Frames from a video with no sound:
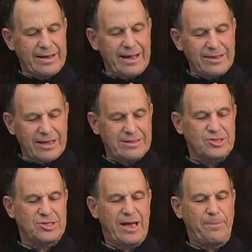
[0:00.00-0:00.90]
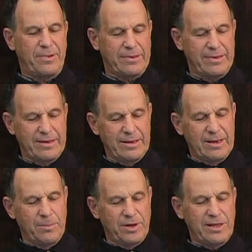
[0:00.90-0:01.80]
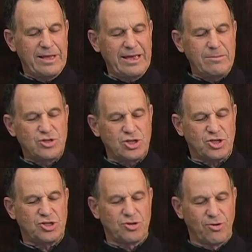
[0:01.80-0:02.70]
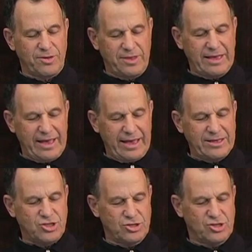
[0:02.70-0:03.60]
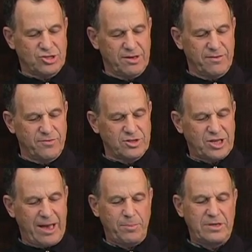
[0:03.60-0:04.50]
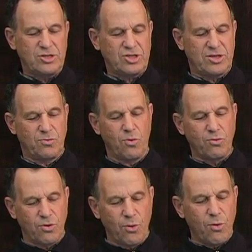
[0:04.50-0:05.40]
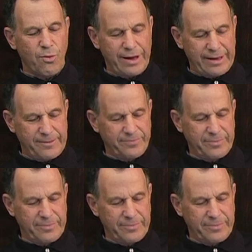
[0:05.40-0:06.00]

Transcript: I'd like to stop it, but the names just skirt the edges of this happiness that won't go away.